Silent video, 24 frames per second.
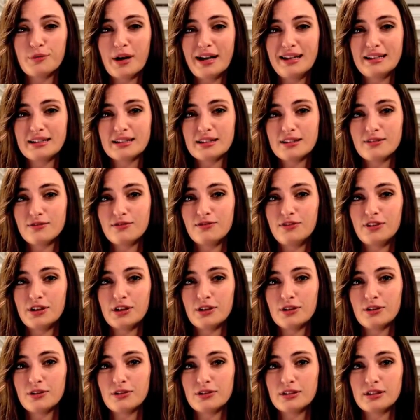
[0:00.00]
Mason
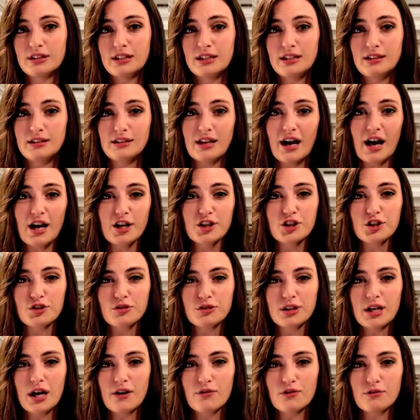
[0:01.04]
feared the national
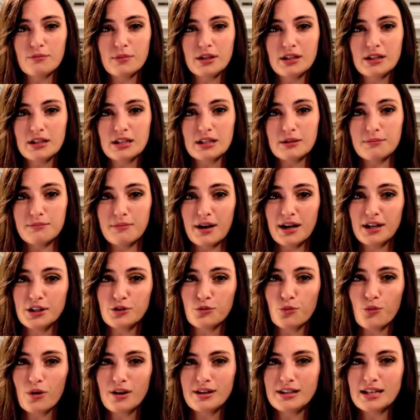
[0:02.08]
government
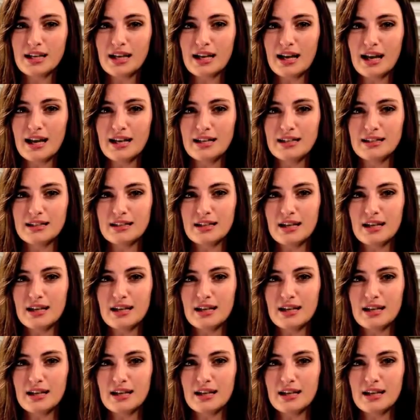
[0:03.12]
might one day end